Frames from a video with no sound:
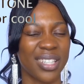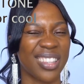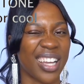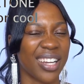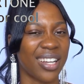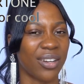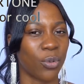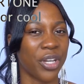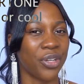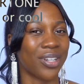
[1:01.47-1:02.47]

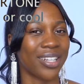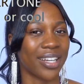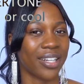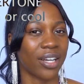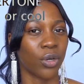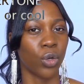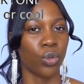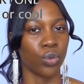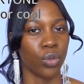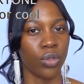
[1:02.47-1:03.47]
neither
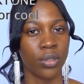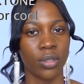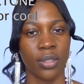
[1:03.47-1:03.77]
cool